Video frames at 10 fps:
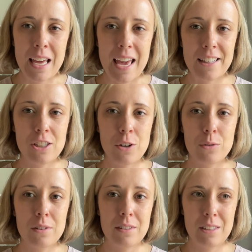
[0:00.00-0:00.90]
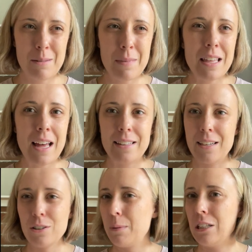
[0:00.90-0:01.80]
And so to me, that
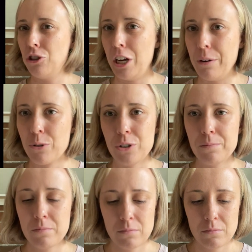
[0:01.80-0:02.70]
tells me it's chain rule.